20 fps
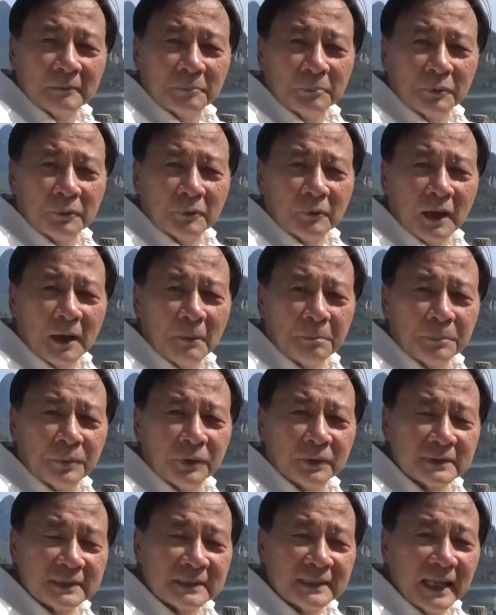pull up
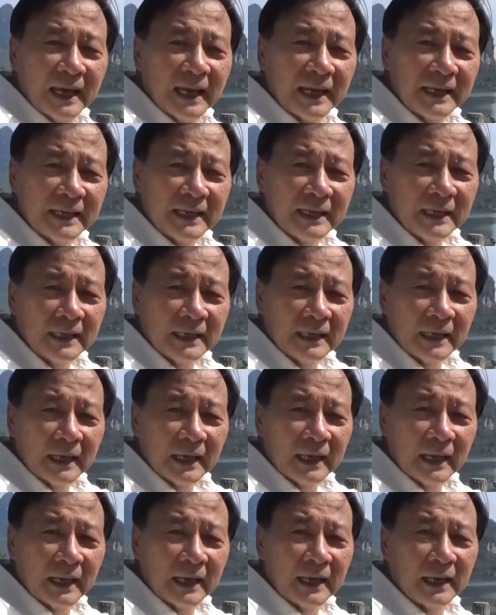slightly,
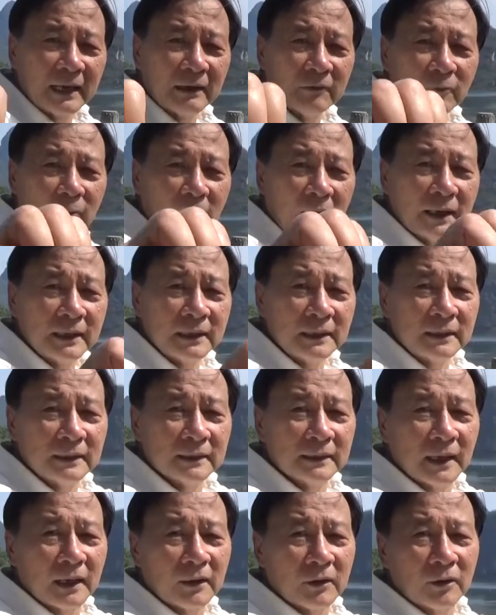and then one
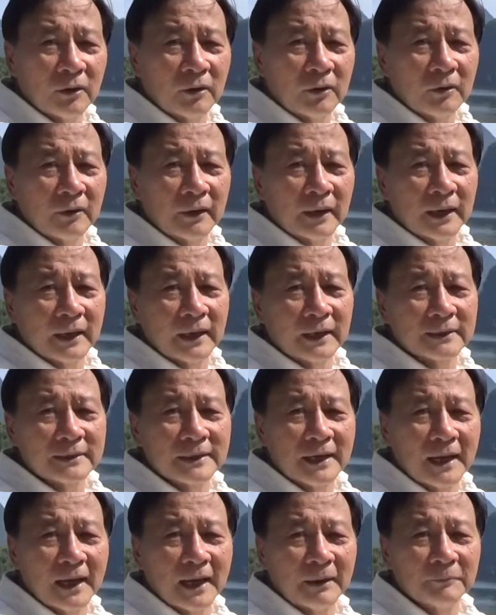knuckle at a
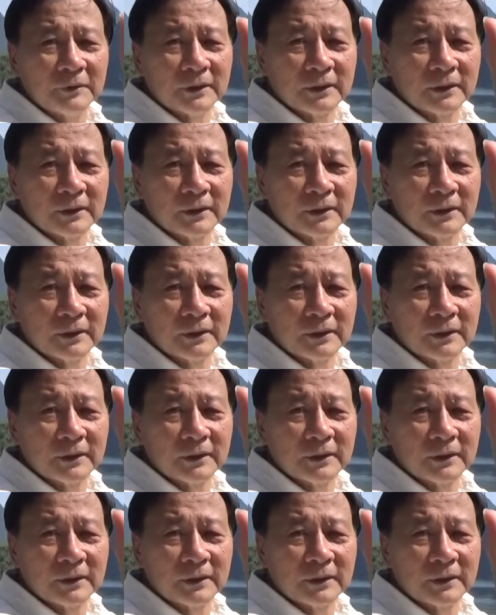time.